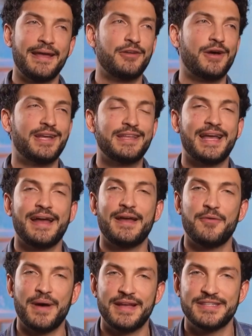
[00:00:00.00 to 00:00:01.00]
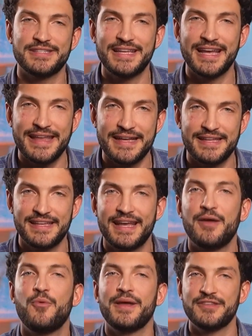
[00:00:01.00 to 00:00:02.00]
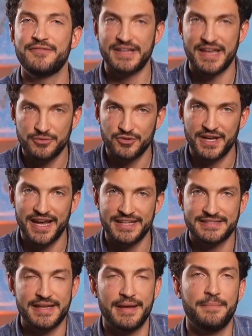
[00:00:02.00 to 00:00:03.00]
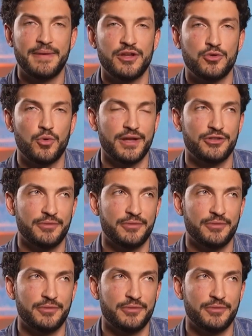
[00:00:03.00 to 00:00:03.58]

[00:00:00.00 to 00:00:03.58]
it's not exactly right to say that the liquid is vaporized, because what's